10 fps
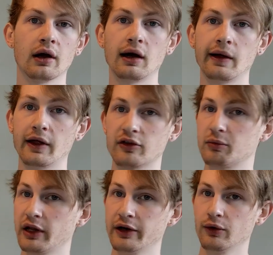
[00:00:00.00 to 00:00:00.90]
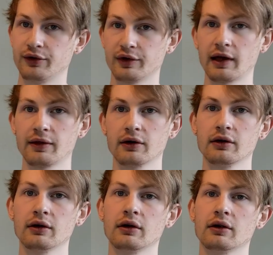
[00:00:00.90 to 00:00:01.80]
And then to blend it all
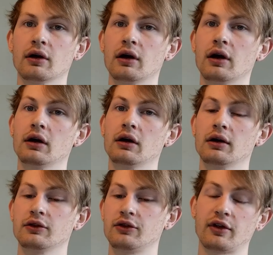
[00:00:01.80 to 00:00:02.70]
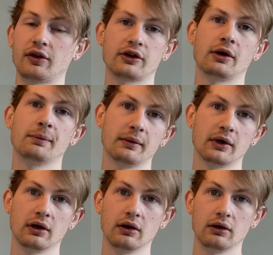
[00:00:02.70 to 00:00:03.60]
together, uh, just had to come
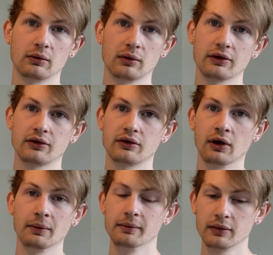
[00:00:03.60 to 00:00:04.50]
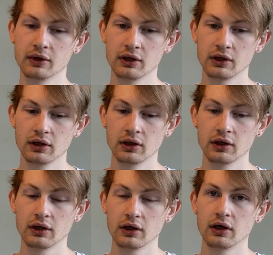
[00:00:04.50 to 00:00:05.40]
along with some
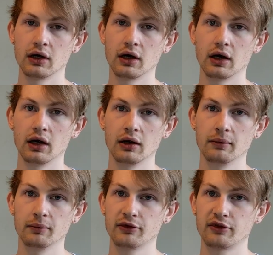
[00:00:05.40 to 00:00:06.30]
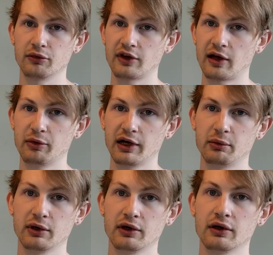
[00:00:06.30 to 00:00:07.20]
um, some
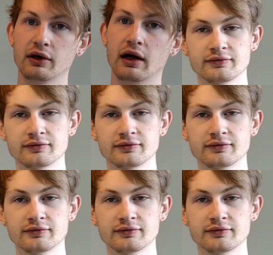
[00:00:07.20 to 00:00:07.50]
sandpaper.